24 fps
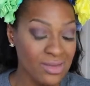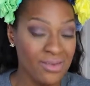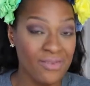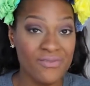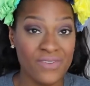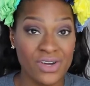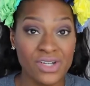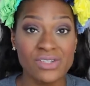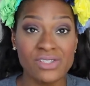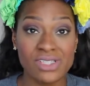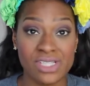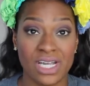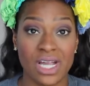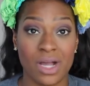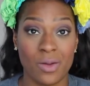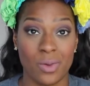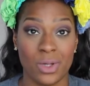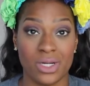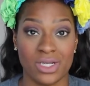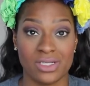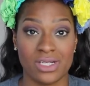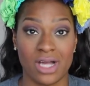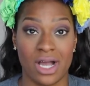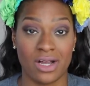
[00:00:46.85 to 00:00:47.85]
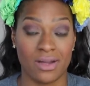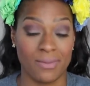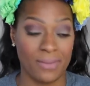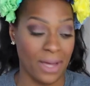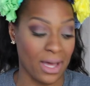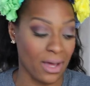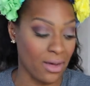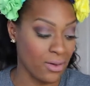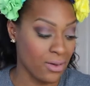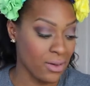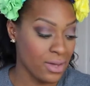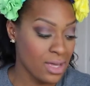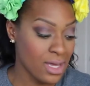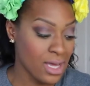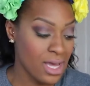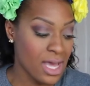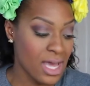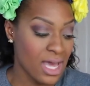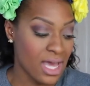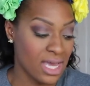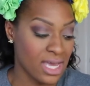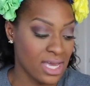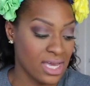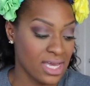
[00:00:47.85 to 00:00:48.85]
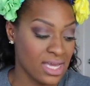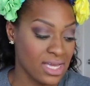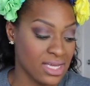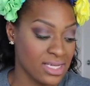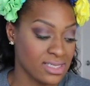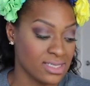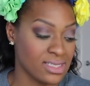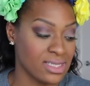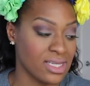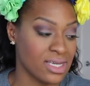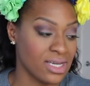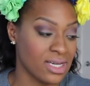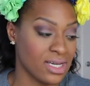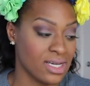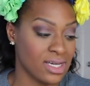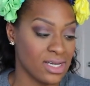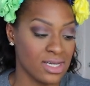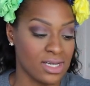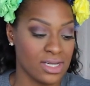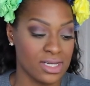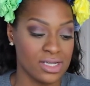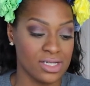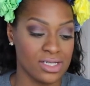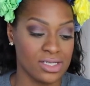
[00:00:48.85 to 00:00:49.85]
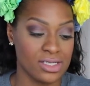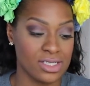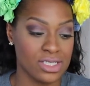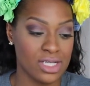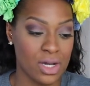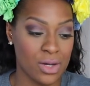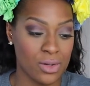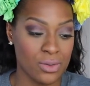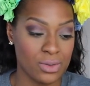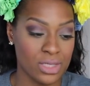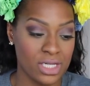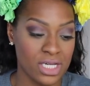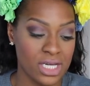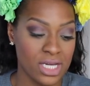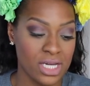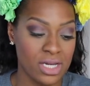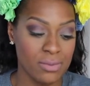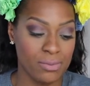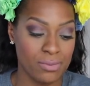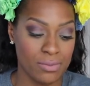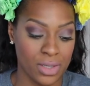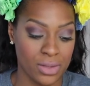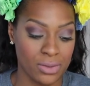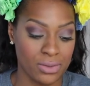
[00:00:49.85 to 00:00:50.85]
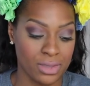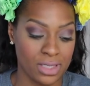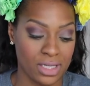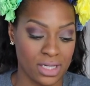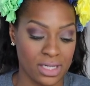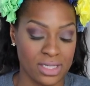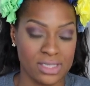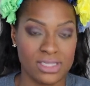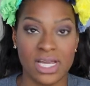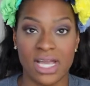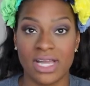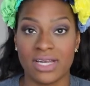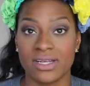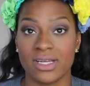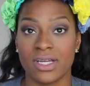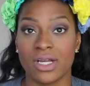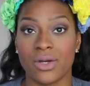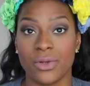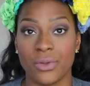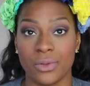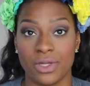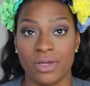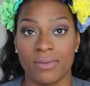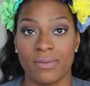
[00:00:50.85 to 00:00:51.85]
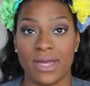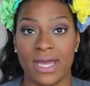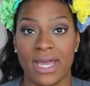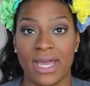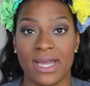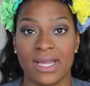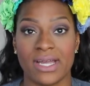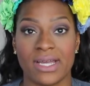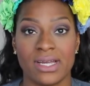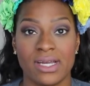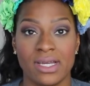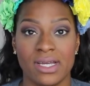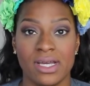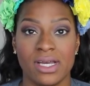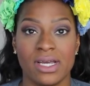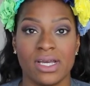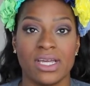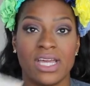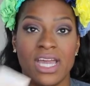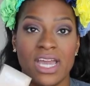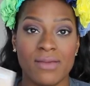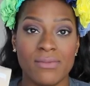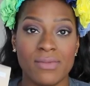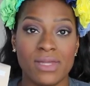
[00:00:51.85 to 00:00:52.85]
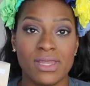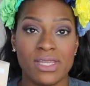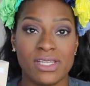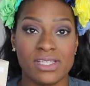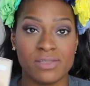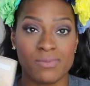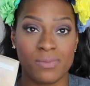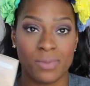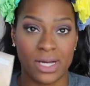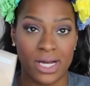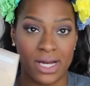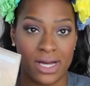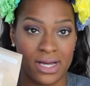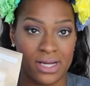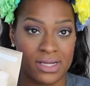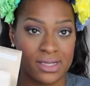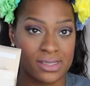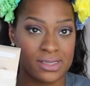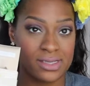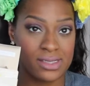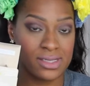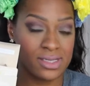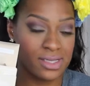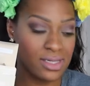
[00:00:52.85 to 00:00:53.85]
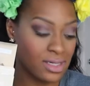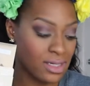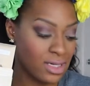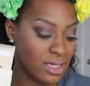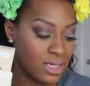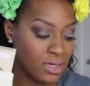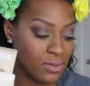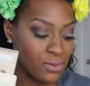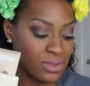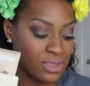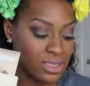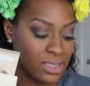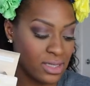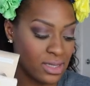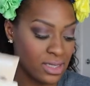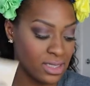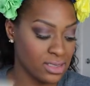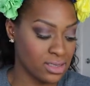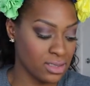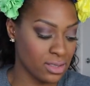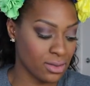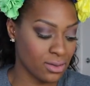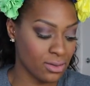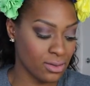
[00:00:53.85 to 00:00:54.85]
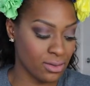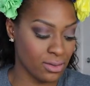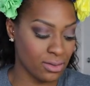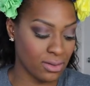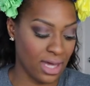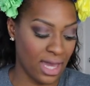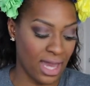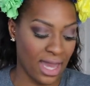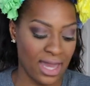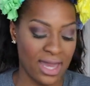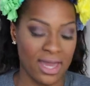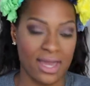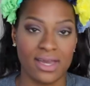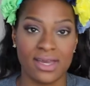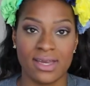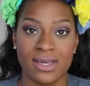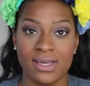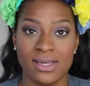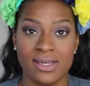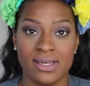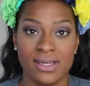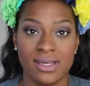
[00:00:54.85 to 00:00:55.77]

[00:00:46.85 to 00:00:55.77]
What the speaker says: First thing I want to talk about is the TonyMoly Tightening Cooling Pack. Came in this box and it was in this little egg.